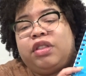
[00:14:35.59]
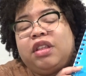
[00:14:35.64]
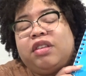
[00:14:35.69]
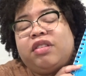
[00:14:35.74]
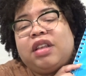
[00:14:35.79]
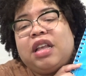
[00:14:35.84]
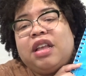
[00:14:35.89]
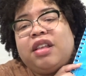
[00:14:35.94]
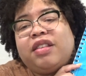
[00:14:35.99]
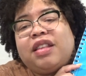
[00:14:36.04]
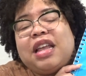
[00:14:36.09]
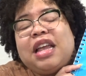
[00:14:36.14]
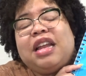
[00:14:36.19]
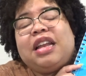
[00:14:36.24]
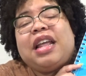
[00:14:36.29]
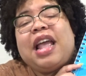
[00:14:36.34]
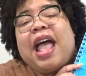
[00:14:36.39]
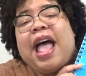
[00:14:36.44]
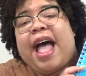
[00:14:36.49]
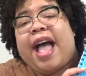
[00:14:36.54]
this is
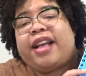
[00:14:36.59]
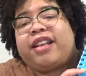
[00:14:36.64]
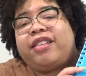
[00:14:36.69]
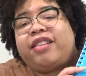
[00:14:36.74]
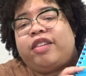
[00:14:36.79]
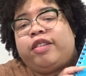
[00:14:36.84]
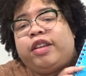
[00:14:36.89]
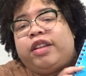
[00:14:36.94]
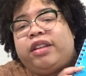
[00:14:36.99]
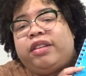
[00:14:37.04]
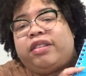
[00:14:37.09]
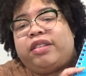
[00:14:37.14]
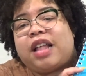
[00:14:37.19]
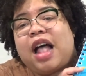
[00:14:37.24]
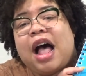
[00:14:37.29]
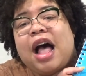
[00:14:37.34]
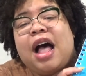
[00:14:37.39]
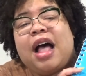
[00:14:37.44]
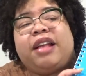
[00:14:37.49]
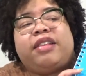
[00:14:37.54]
an excellent
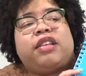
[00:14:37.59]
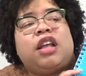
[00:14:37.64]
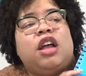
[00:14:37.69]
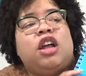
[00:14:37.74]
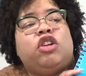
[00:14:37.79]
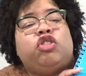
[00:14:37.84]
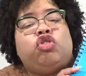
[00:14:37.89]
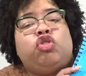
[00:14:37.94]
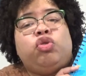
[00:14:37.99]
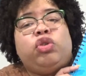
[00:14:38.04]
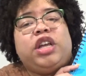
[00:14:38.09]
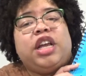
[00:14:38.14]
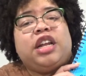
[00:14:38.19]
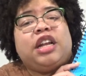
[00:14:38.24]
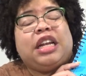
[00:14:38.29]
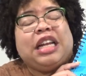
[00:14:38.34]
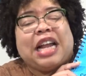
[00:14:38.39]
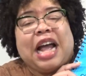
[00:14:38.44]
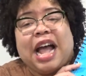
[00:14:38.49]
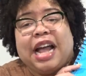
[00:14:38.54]
size to get
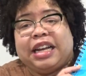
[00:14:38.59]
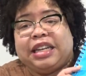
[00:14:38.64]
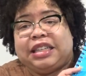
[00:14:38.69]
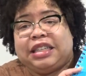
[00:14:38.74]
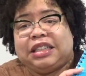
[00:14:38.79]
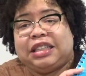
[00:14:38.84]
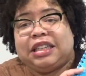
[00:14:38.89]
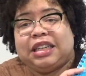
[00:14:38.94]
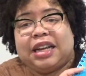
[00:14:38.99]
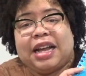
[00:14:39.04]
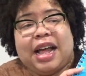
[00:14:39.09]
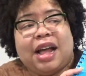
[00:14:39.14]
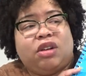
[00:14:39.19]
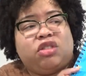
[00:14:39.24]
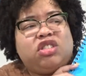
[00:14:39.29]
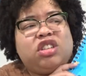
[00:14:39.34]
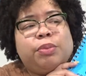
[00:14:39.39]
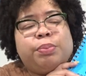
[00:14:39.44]
an idea out,